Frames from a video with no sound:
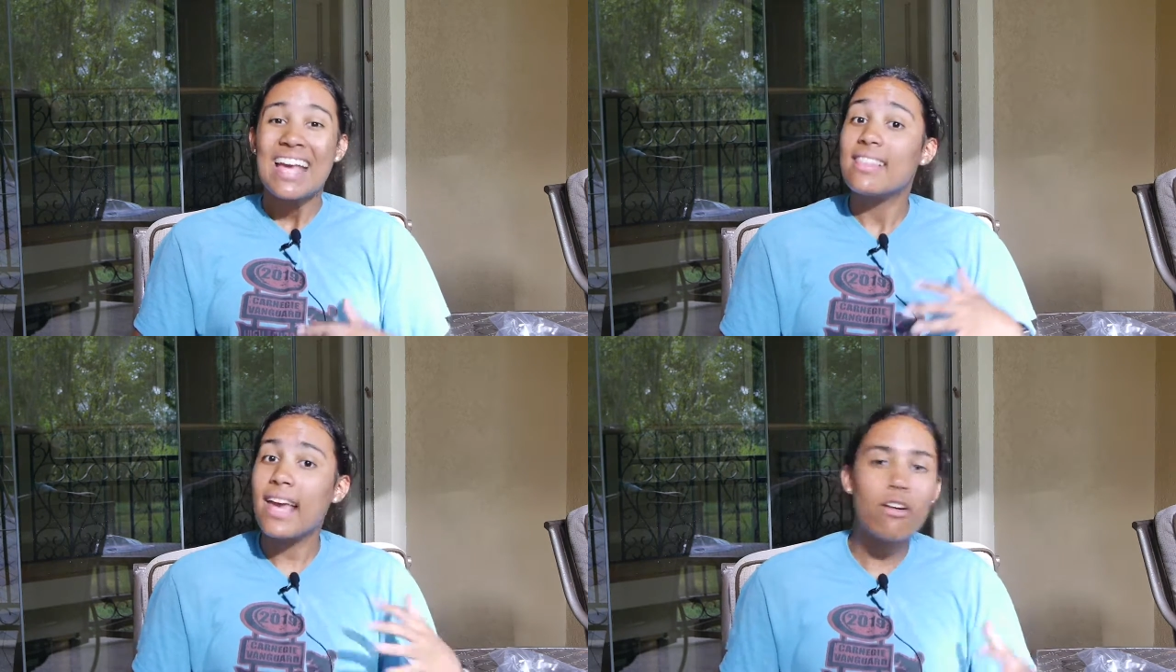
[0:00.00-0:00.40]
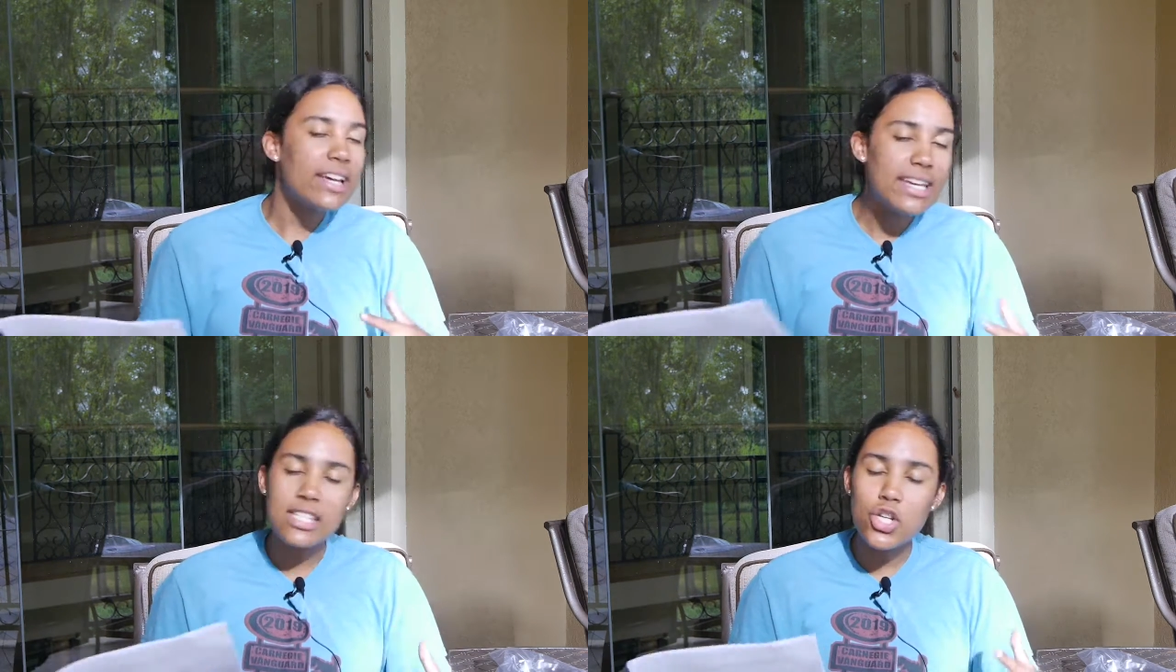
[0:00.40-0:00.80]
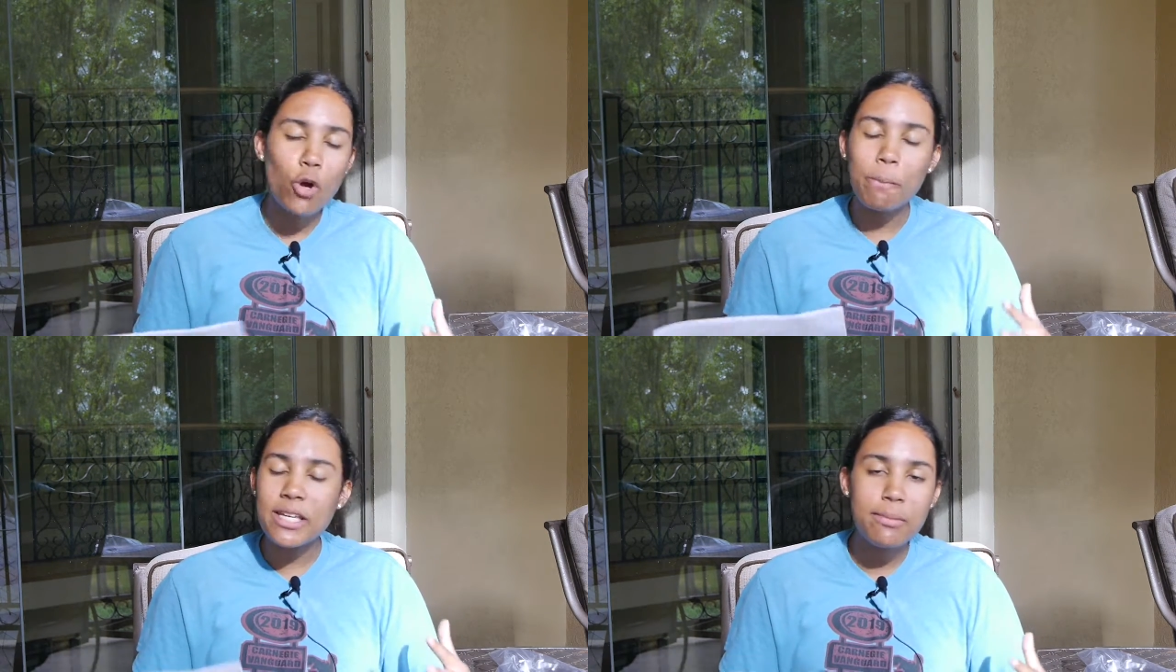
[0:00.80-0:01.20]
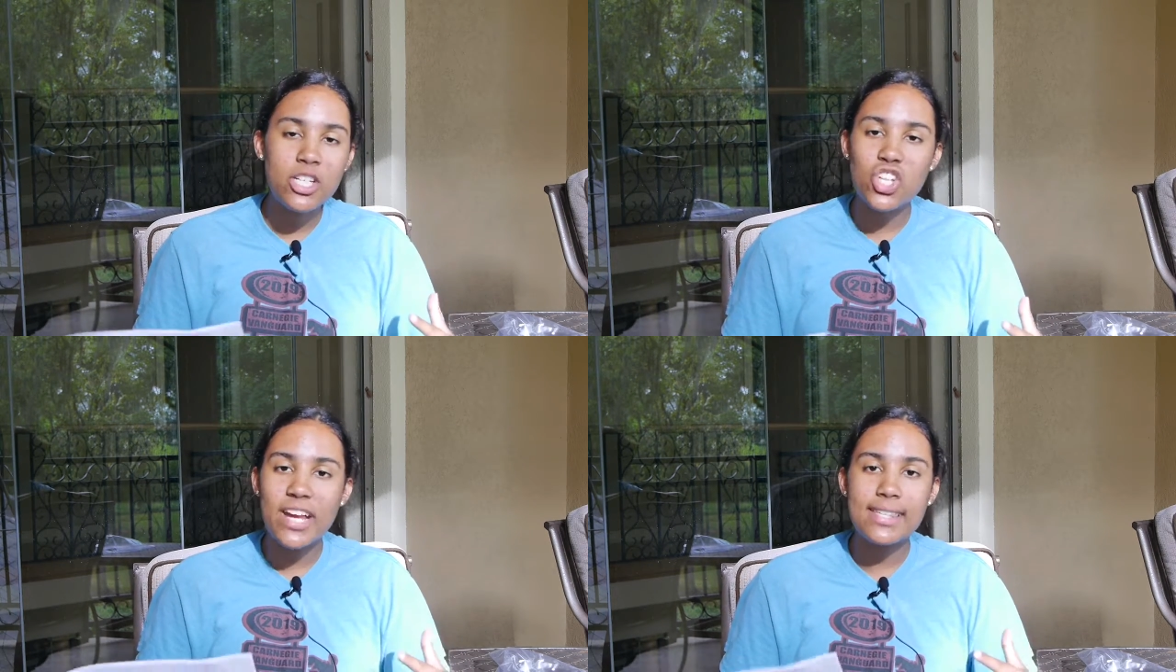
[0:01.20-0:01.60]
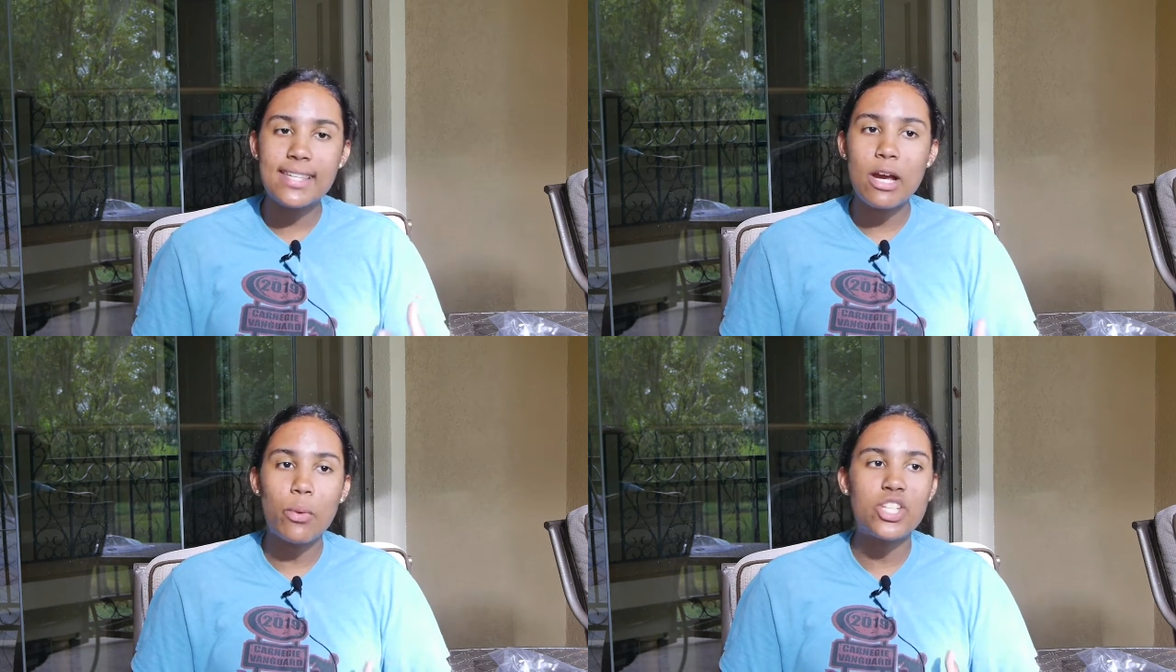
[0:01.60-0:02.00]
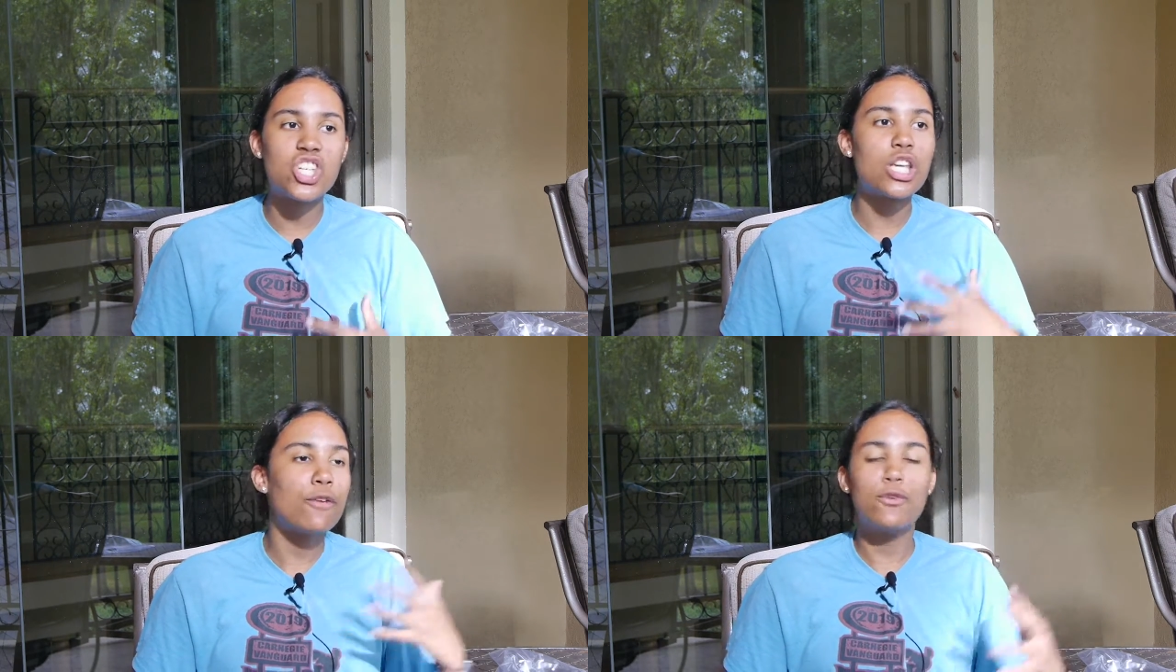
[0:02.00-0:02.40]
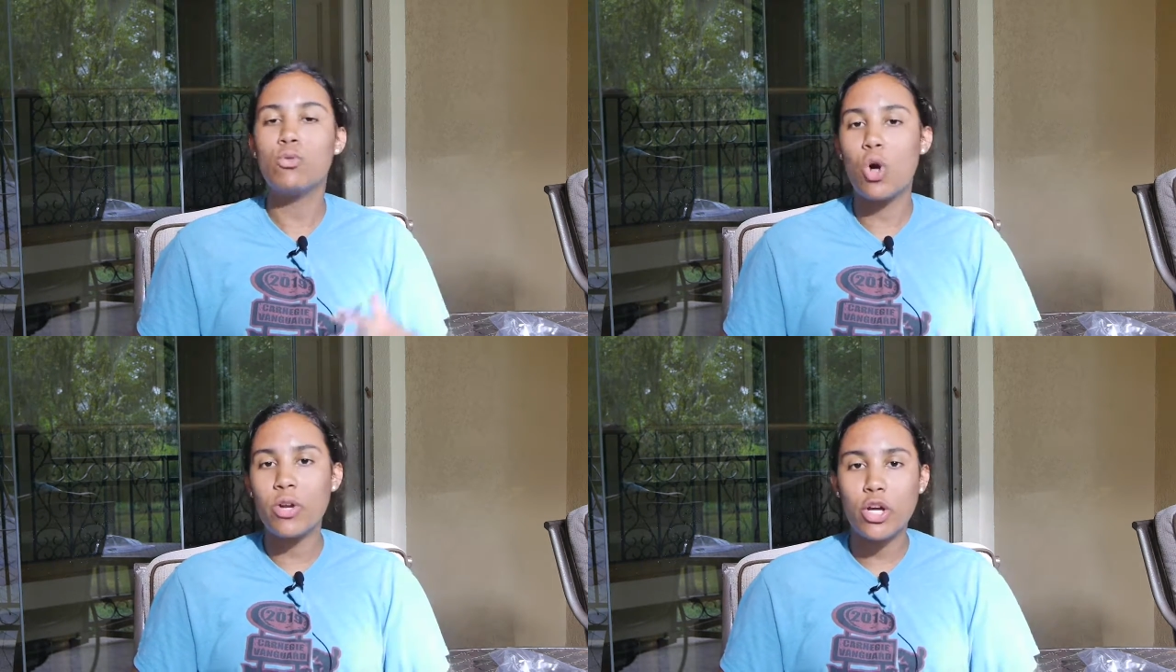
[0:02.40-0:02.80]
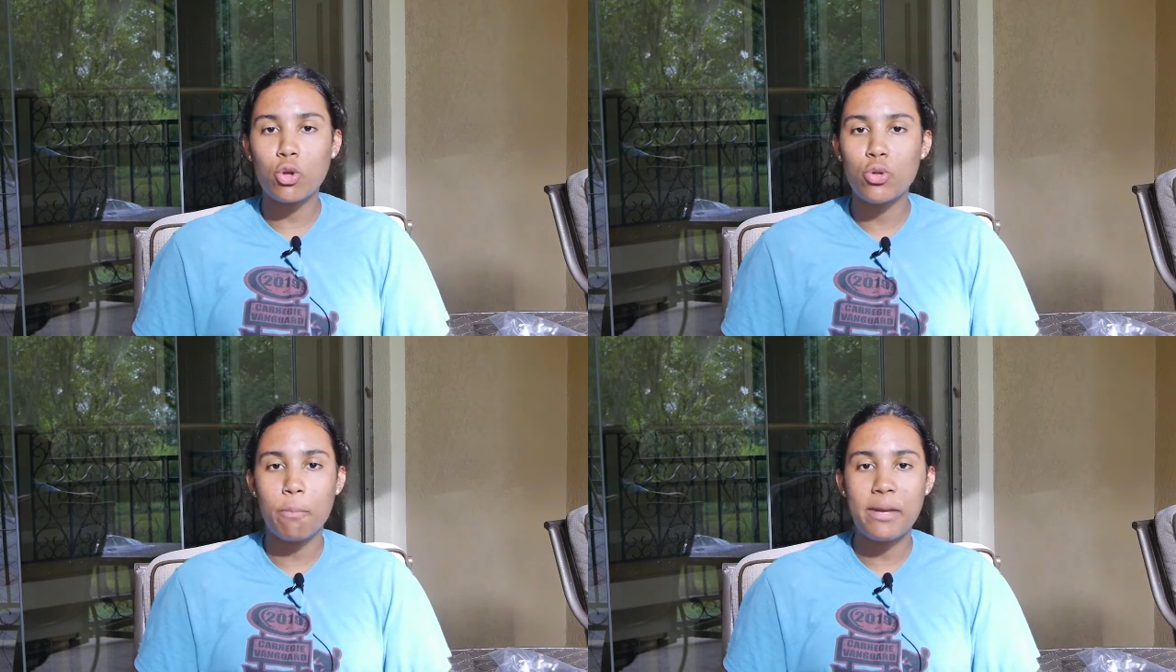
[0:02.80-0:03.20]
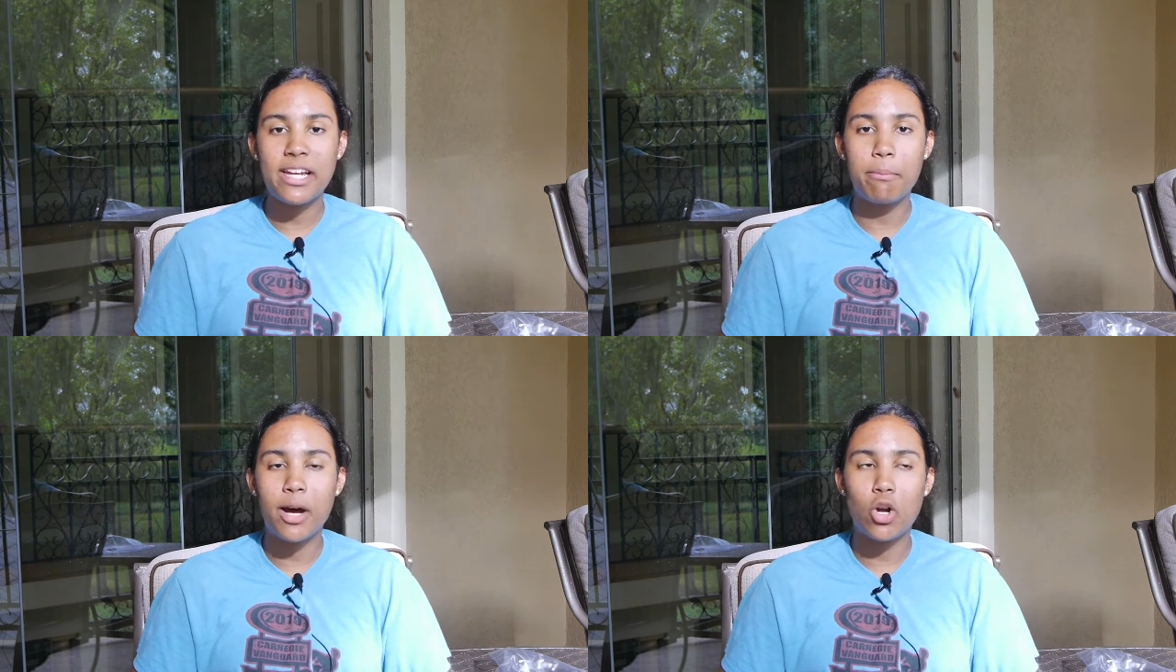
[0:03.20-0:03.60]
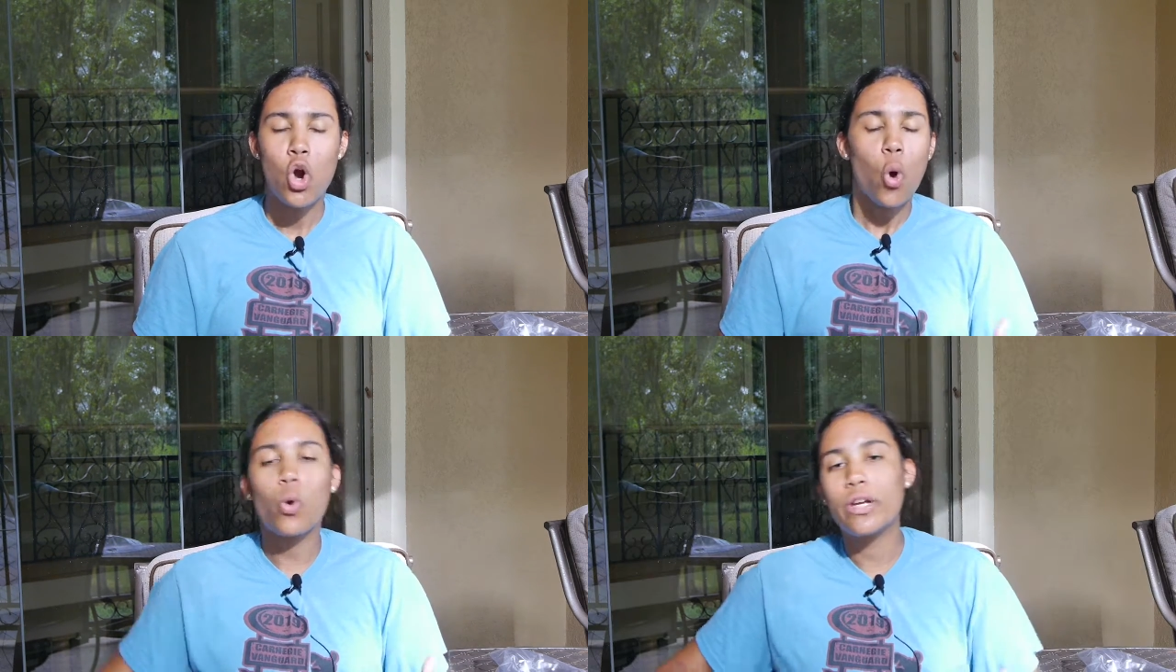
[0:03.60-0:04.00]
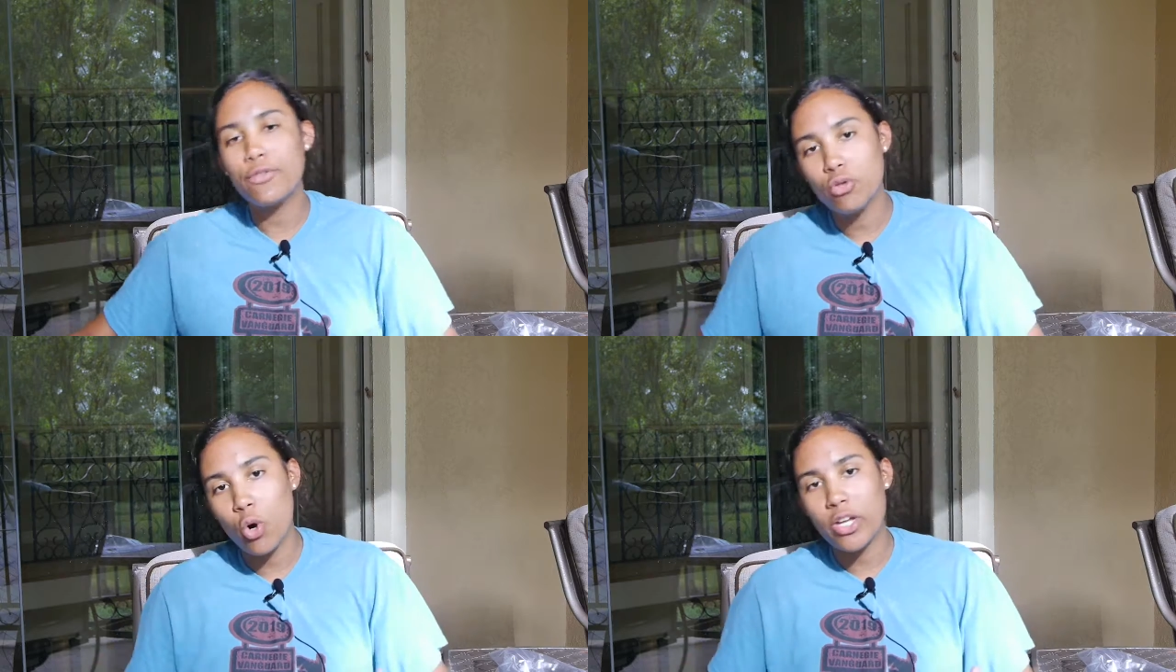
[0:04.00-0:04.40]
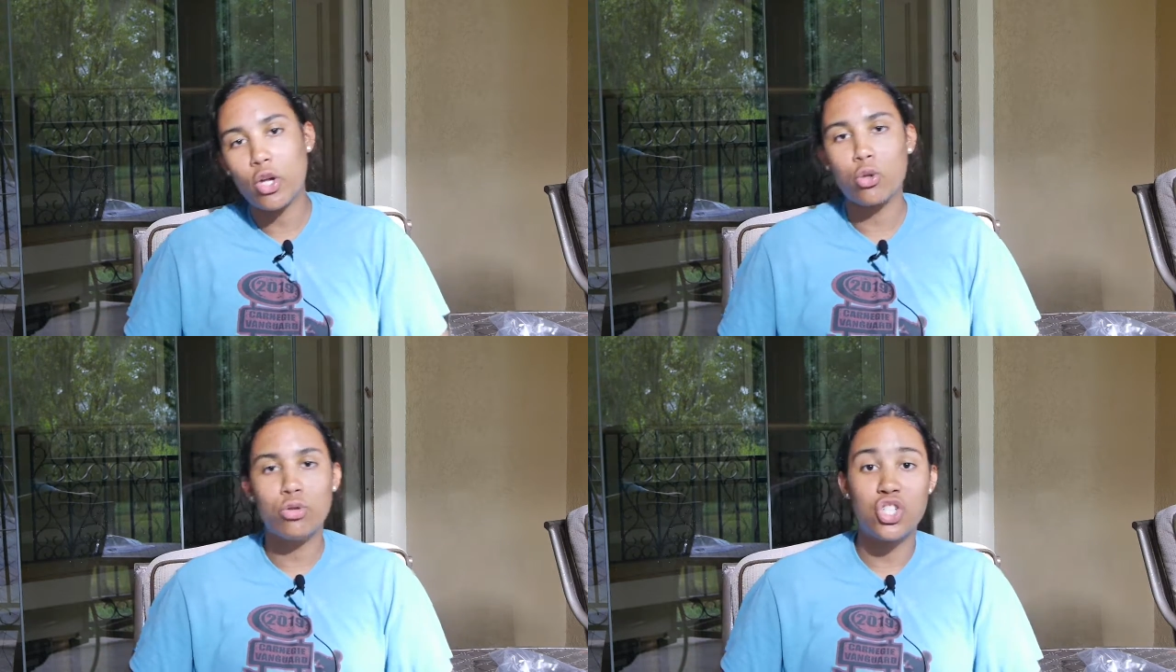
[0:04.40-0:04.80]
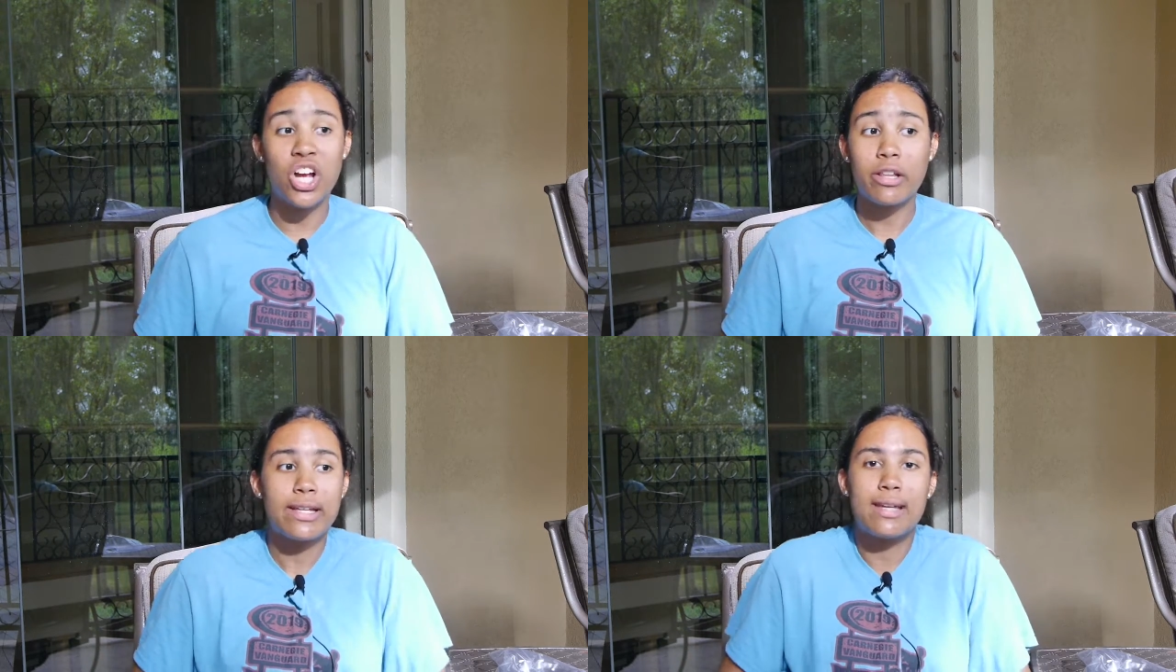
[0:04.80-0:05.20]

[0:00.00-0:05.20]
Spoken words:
there is no PBJ sandwich if you don't include the peanut butter or if you don't include the jelly.